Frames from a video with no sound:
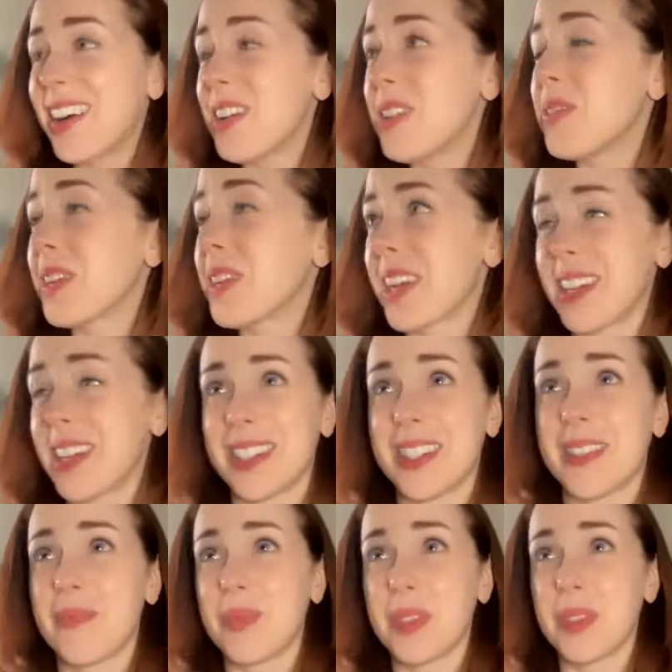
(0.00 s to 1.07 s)
oh my gosh,
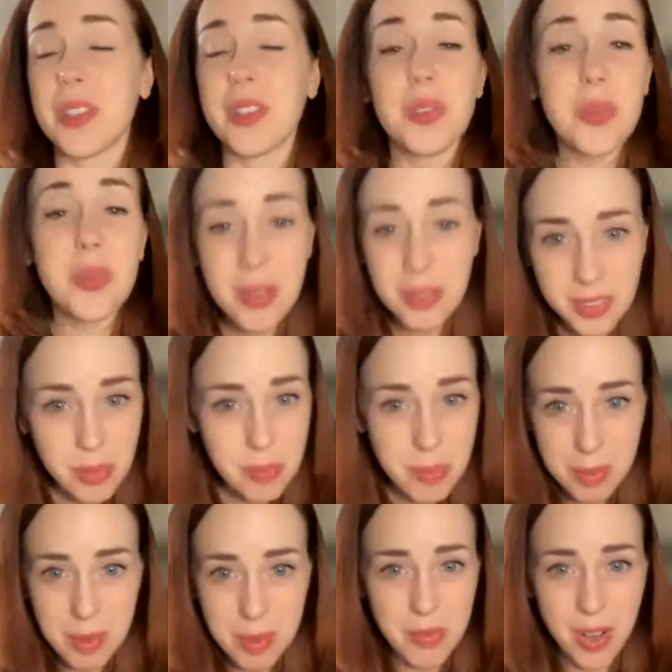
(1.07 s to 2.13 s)
you haven't even
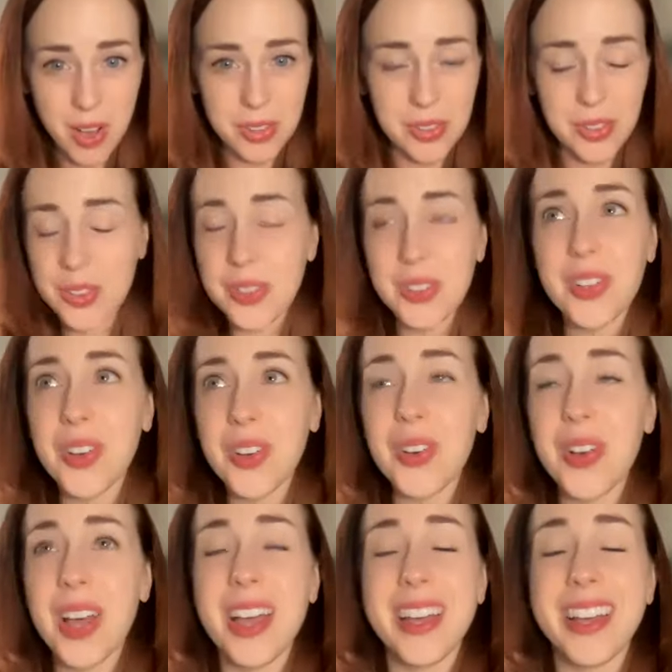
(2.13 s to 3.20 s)
met my father. You don't
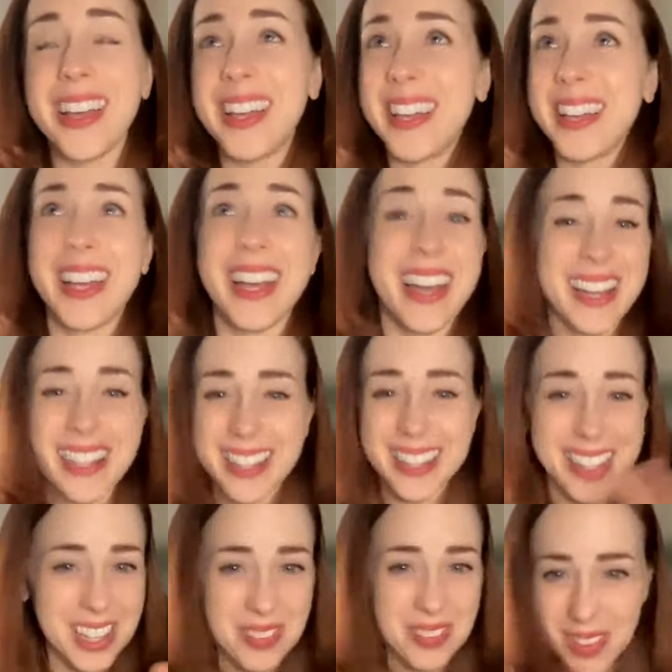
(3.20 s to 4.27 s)
know
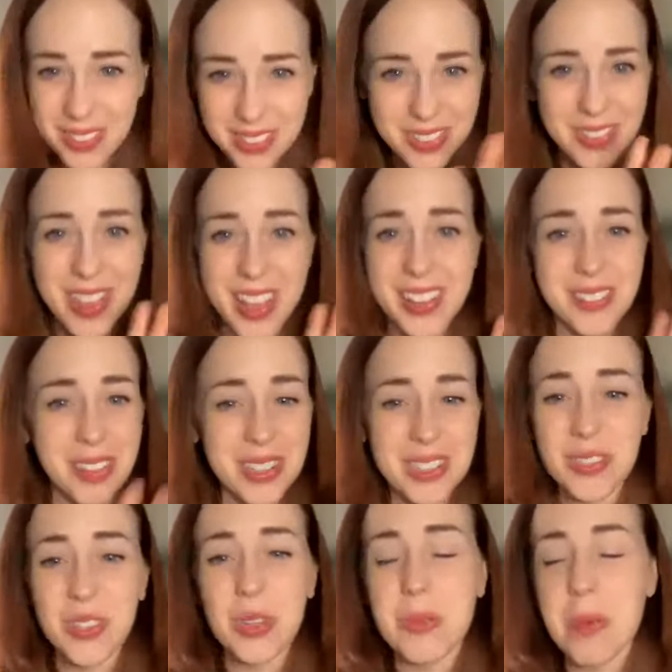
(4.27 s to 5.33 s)
anything about this man, what
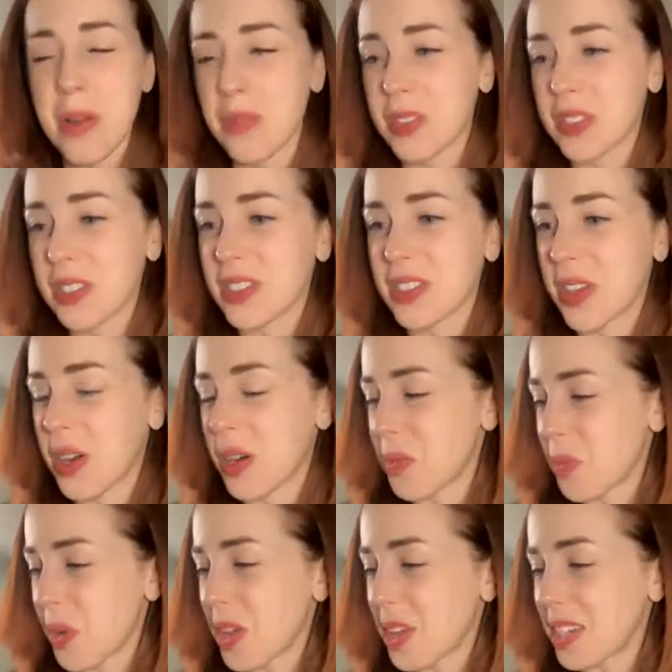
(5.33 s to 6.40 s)
his food preferences
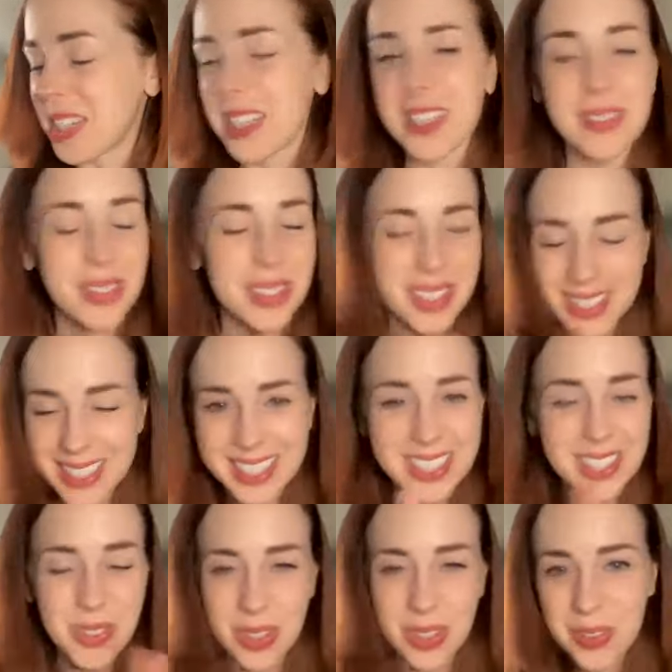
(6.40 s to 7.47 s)
are, what he
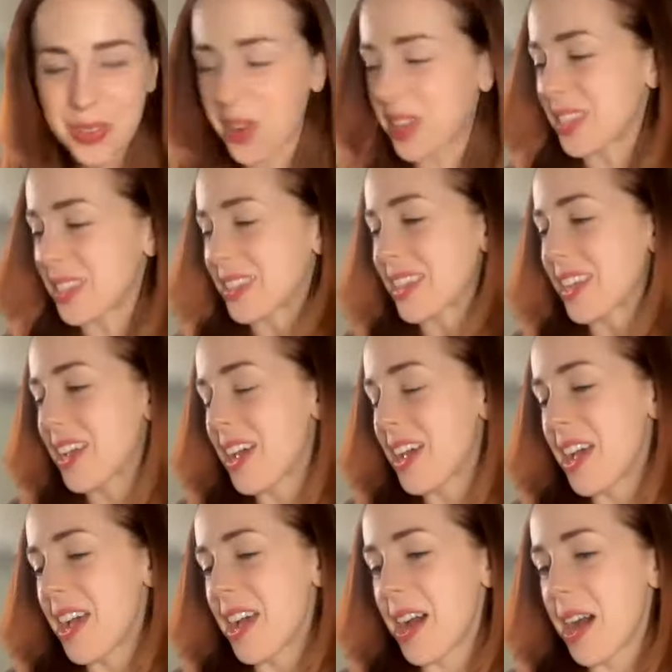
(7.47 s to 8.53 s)
needs, what he wants.
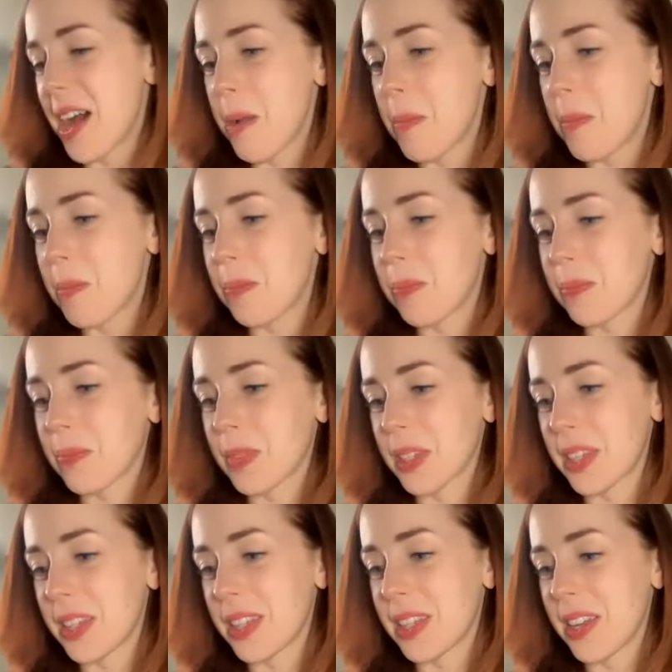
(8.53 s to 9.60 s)
Um,
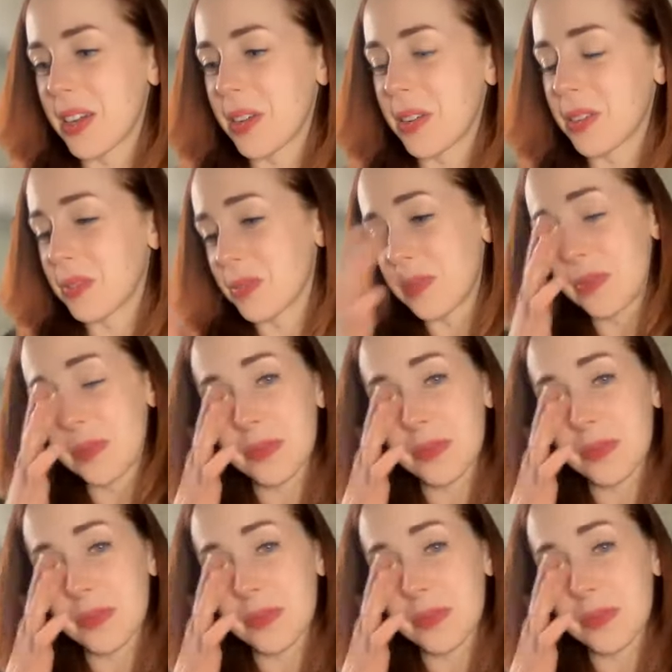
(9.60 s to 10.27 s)
you know,